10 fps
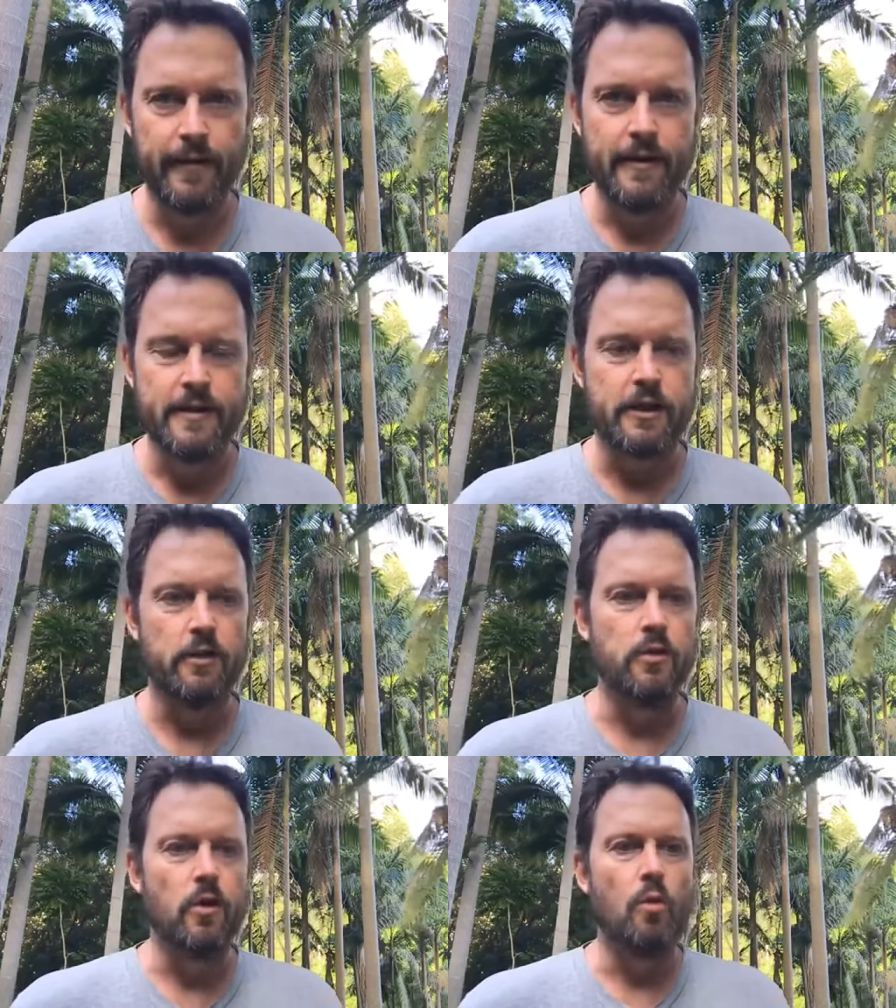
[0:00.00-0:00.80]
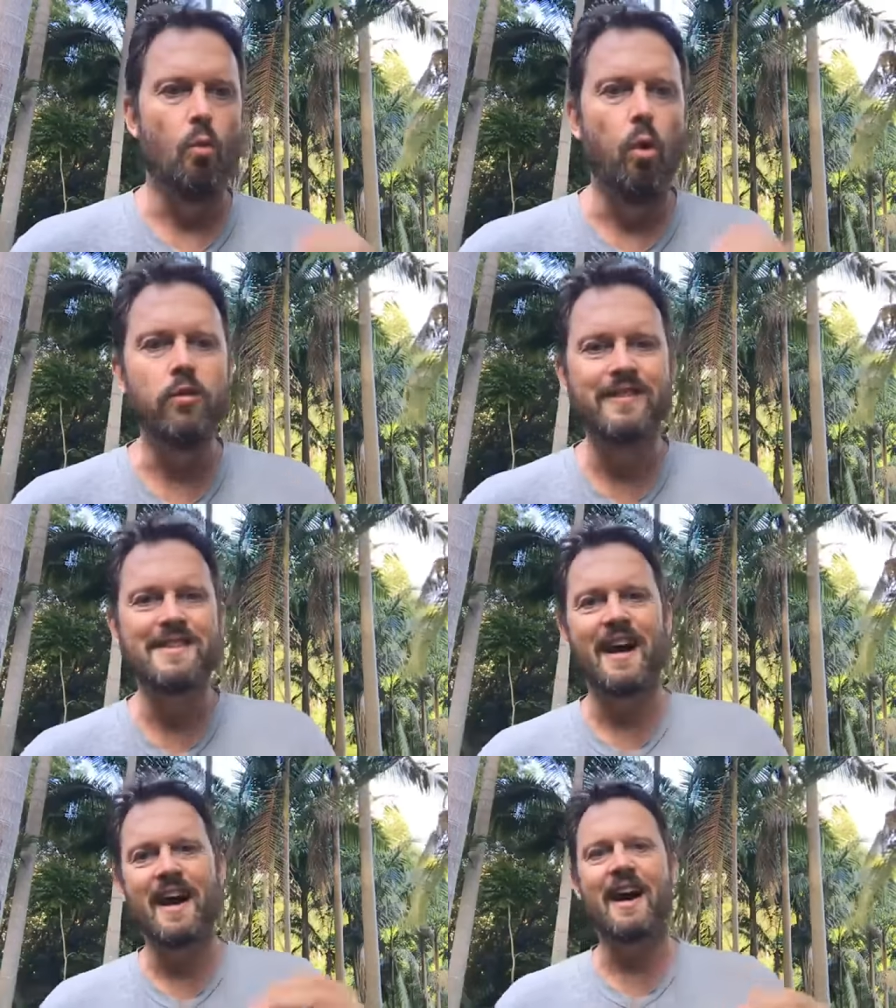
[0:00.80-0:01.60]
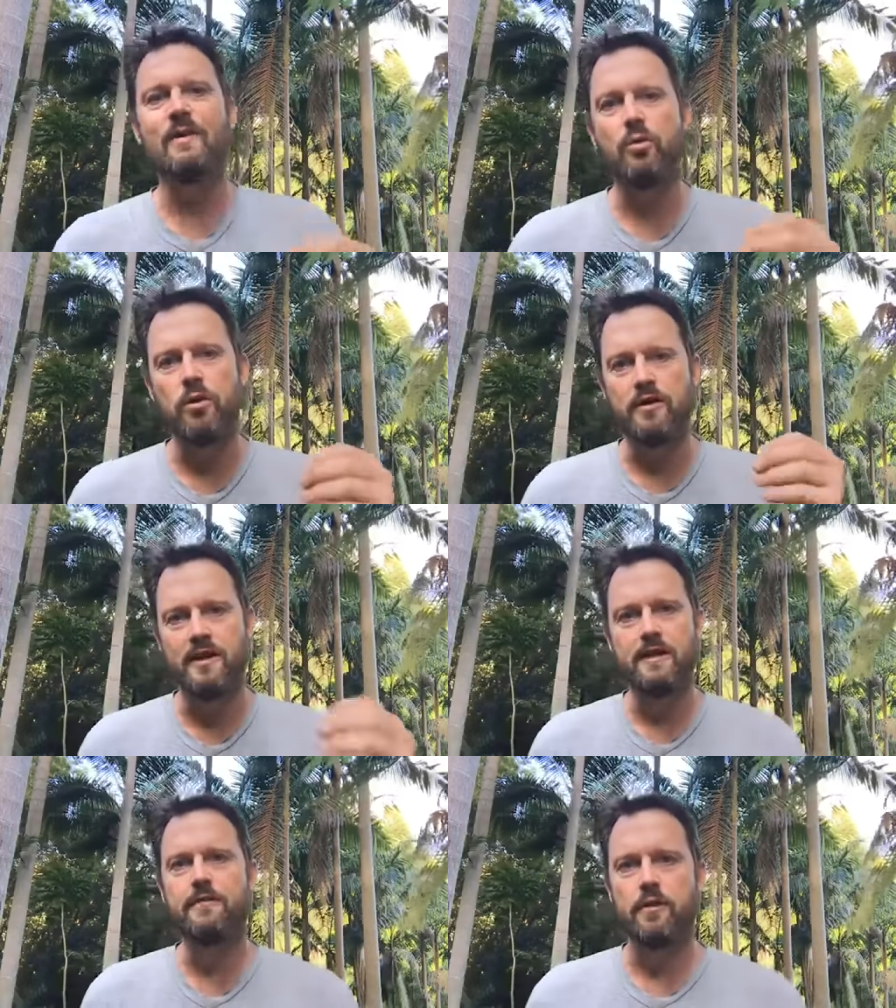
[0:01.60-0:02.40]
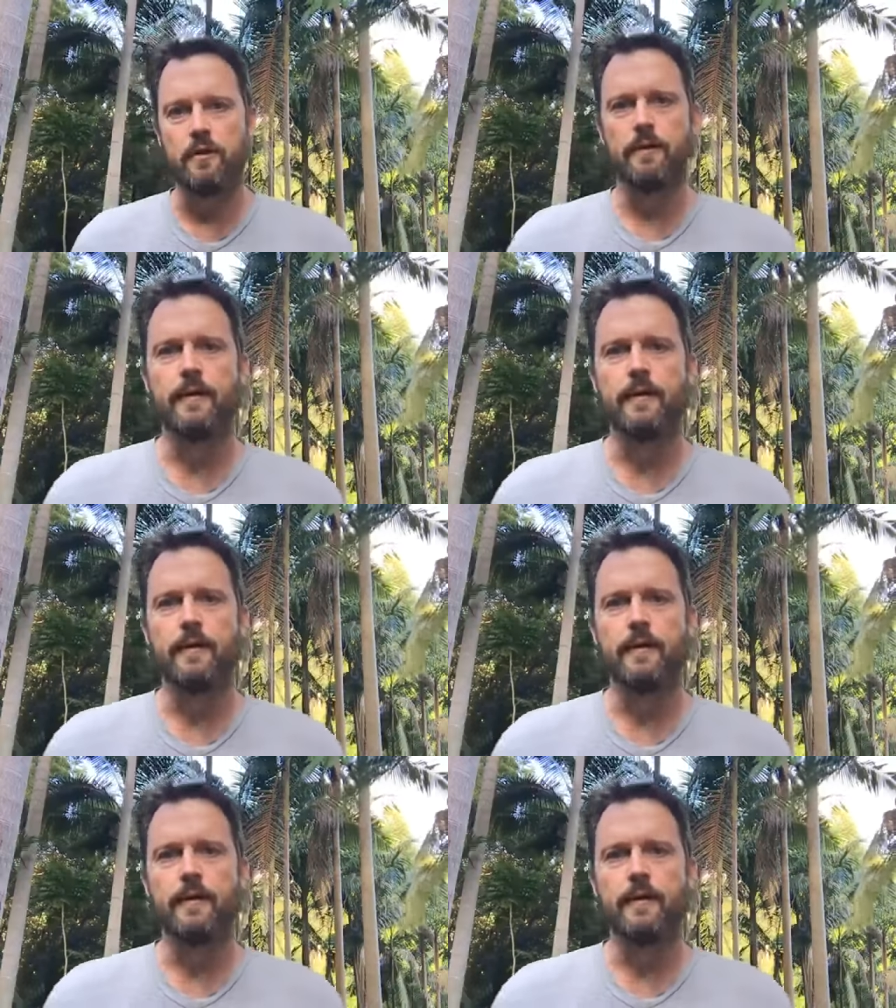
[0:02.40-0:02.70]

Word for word: So, what does hard work give you?